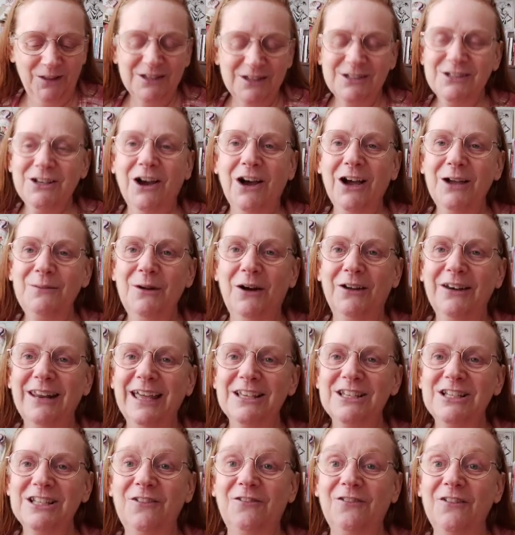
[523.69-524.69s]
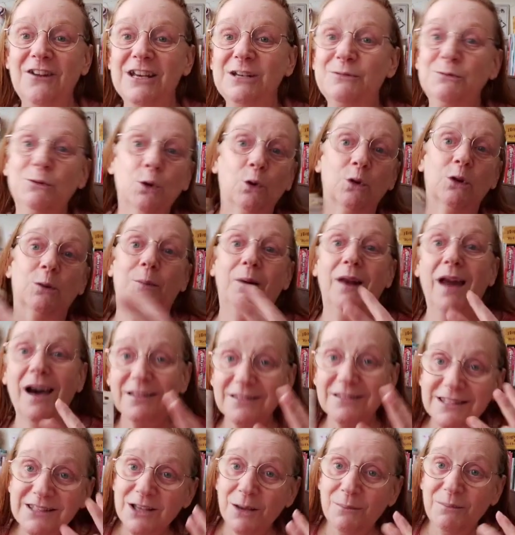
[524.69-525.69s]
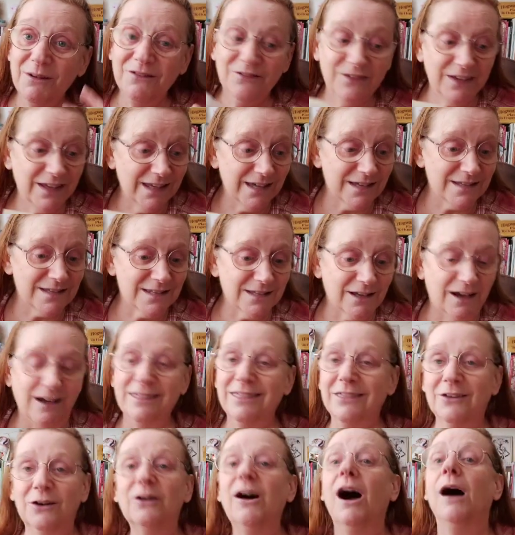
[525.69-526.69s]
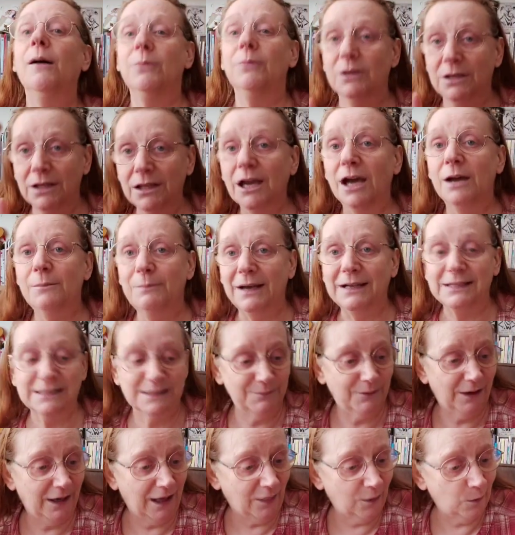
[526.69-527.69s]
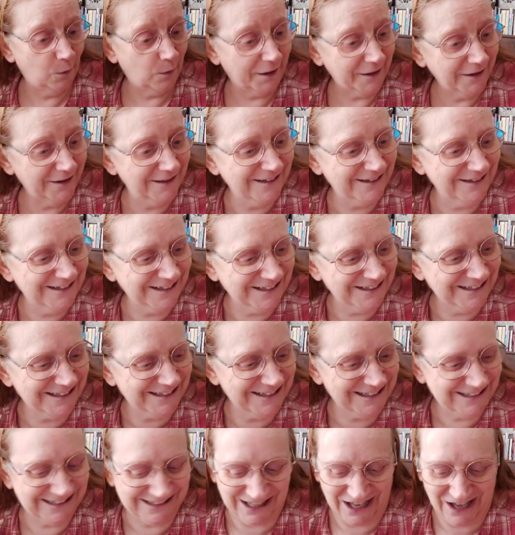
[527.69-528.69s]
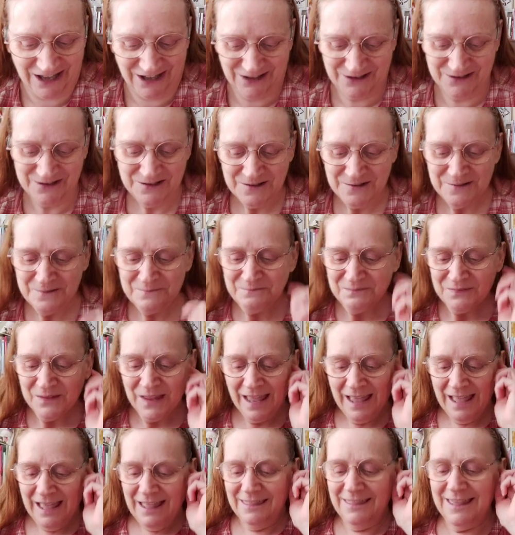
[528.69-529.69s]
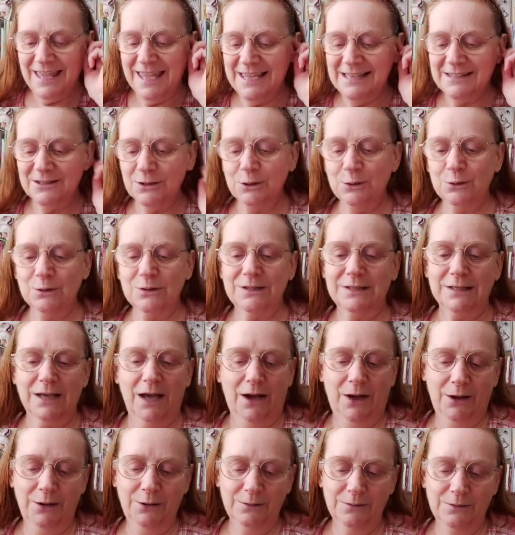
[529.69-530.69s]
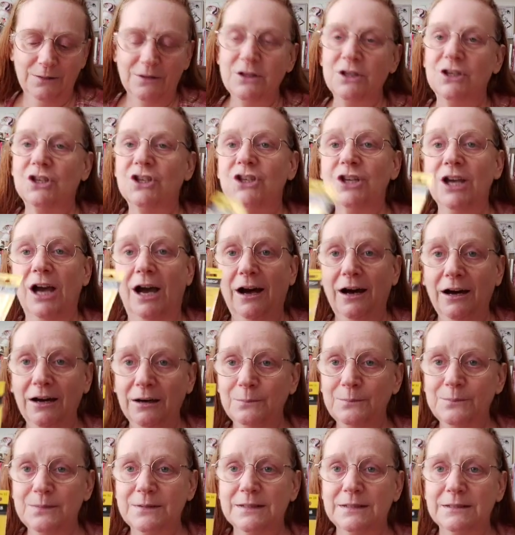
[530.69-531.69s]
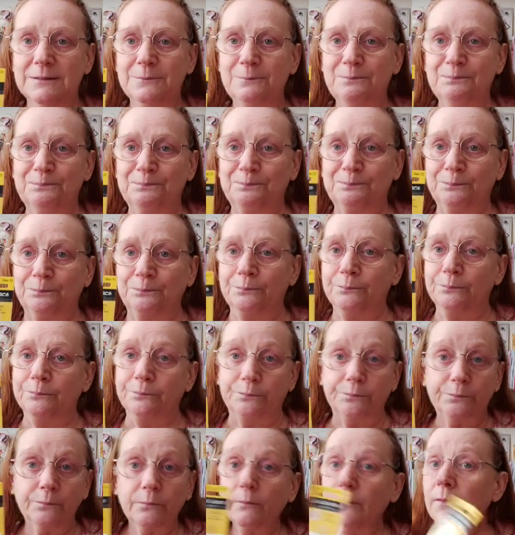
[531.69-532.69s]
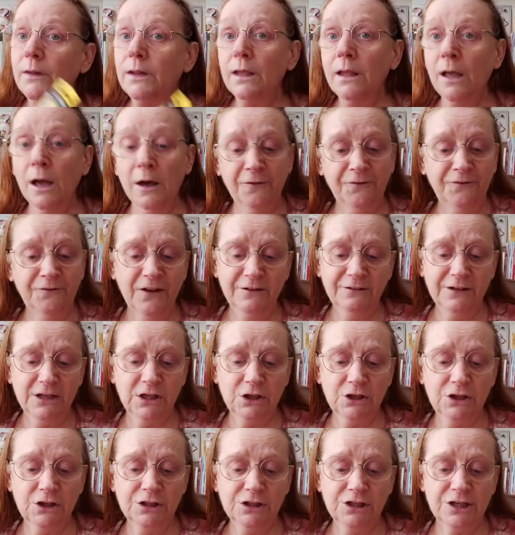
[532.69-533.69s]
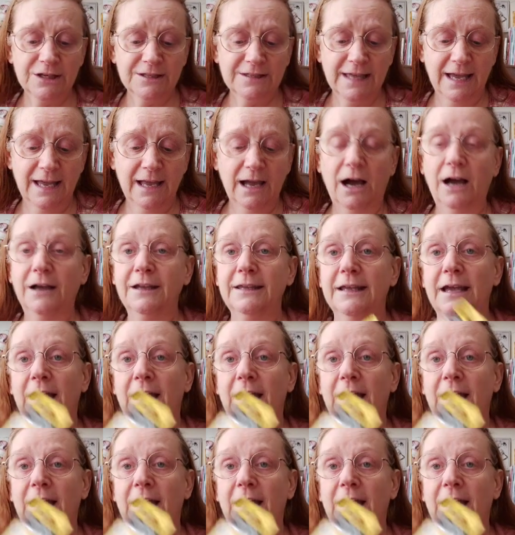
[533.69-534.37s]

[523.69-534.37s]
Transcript: by the time I'd actually finished with all the plasters on my fingers, I thought, I'm going to go back to my other one. So these also, the sharps, are very good, because they